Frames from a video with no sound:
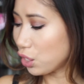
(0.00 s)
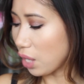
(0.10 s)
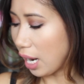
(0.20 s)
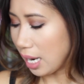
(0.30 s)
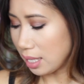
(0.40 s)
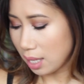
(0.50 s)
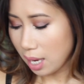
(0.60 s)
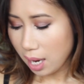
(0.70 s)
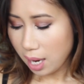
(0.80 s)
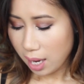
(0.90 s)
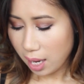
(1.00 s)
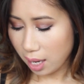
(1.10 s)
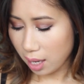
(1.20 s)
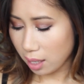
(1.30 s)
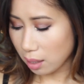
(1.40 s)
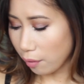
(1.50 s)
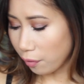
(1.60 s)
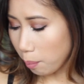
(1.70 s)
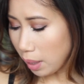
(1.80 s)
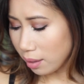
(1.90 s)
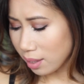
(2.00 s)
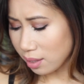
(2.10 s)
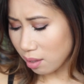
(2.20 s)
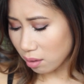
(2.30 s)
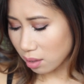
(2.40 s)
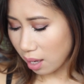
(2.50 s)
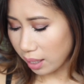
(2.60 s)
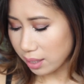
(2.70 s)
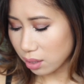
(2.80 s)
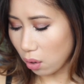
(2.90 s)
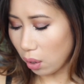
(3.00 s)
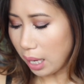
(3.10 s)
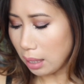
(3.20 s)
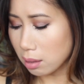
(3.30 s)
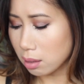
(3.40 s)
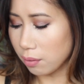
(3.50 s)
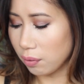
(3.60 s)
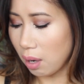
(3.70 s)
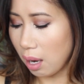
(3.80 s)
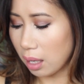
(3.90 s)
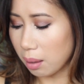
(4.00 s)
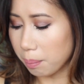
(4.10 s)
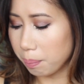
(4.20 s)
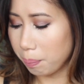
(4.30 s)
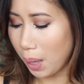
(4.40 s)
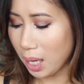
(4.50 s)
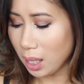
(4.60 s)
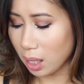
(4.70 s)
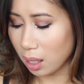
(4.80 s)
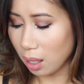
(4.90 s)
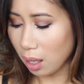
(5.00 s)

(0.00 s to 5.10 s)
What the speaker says: shade, and for me this looks like it's got hints of like pink.